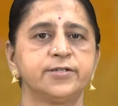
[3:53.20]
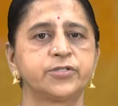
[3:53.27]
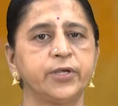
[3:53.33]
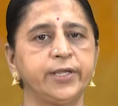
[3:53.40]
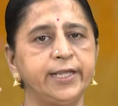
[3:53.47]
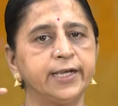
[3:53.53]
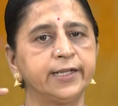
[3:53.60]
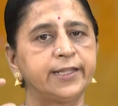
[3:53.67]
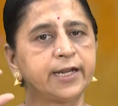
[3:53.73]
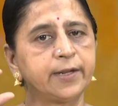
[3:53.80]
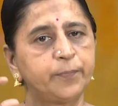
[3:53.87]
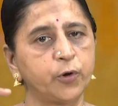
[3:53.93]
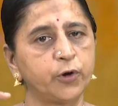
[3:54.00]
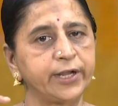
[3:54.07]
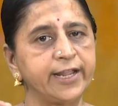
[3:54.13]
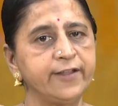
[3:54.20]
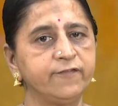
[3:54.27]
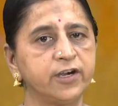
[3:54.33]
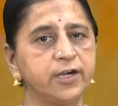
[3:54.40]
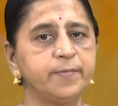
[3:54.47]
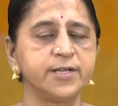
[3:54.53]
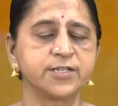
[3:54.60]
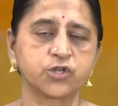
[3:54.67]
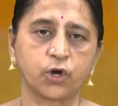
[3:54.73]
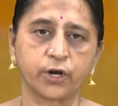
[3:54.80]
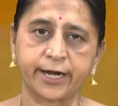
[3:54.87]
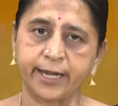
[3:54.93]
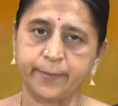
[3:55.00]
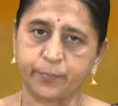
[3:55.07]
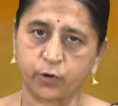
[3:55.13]
So here the reporting verb is
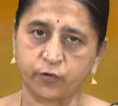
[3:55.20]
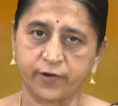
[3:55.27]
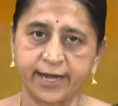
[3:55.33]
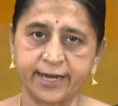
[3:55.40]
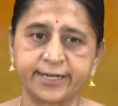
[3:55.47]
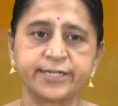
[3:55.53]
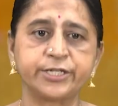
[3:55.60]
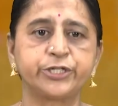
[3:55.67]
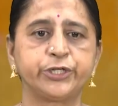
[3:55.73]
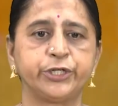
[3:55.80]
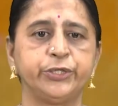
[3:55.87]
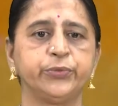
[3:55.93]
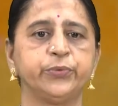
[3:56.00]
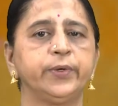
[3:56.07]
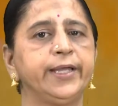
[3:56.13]
already provided to you.